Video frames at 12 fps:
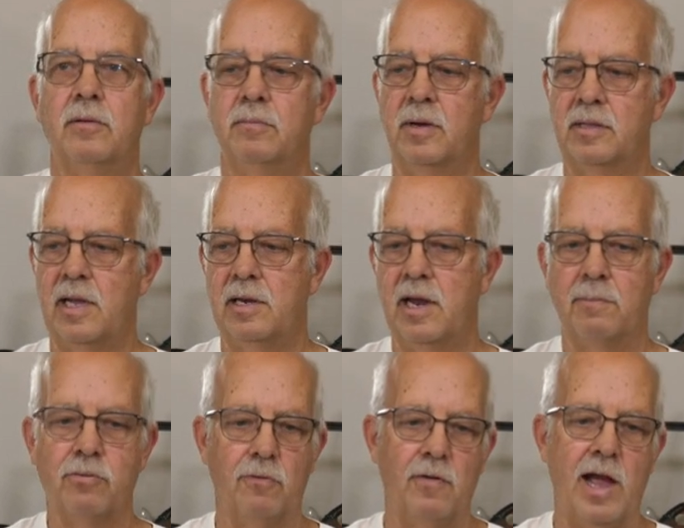But they
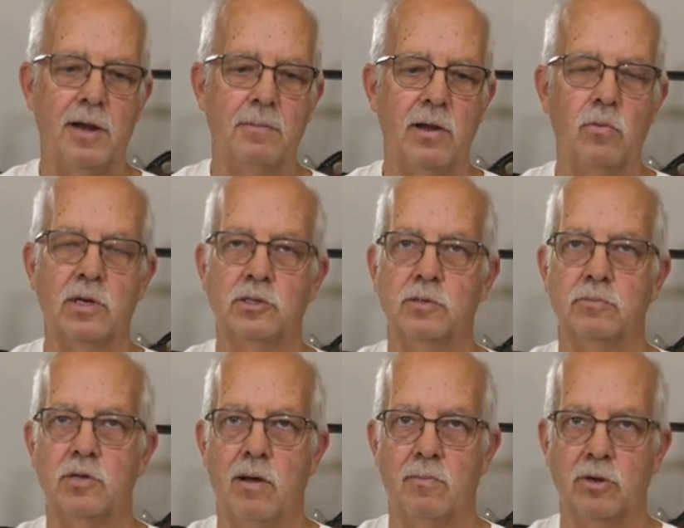did provide me with some
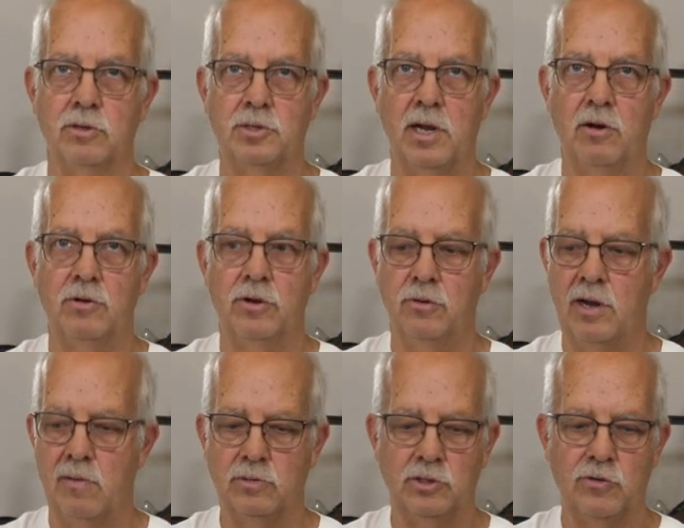tumblers here to
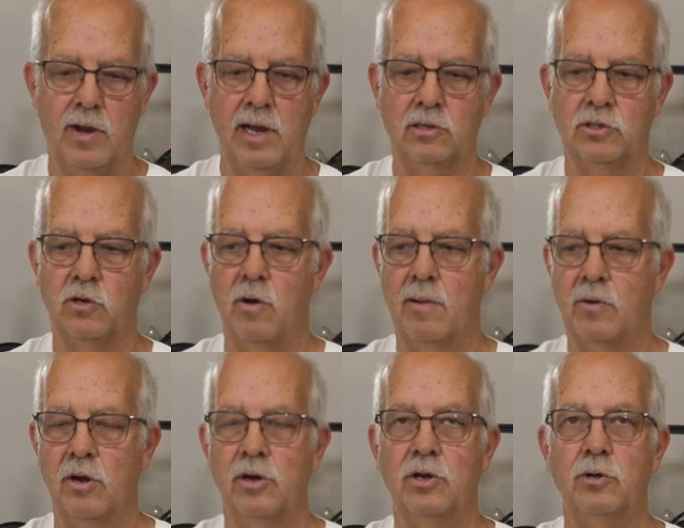demonstrate, so I'm
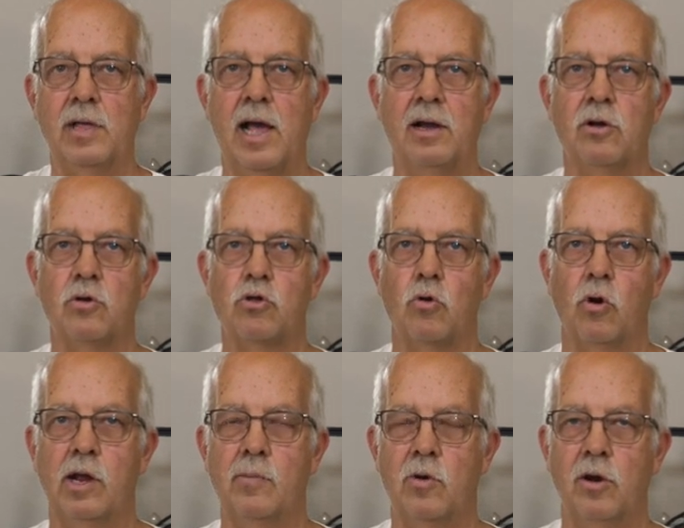going to do that here
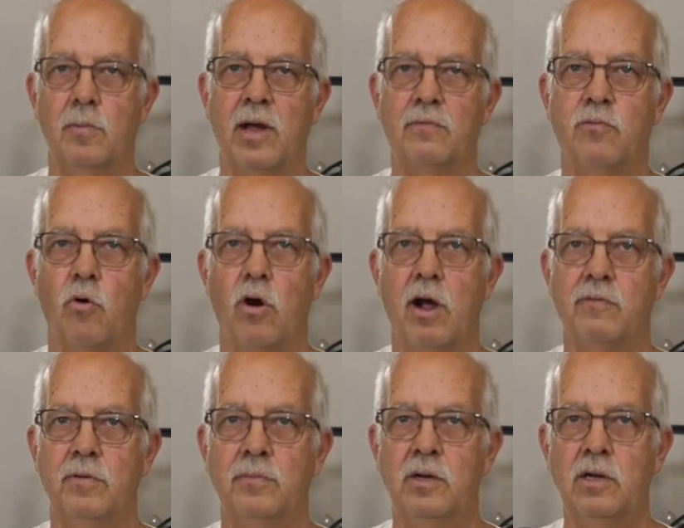shortly. I'm going to make 4 of
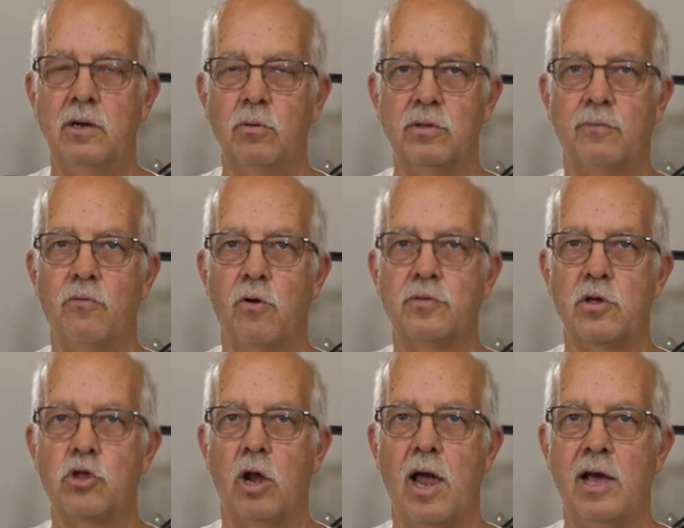them for the 4th
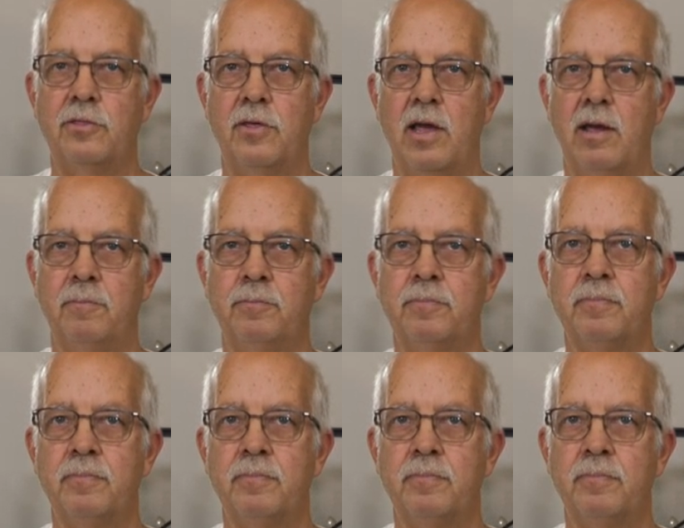of July theme.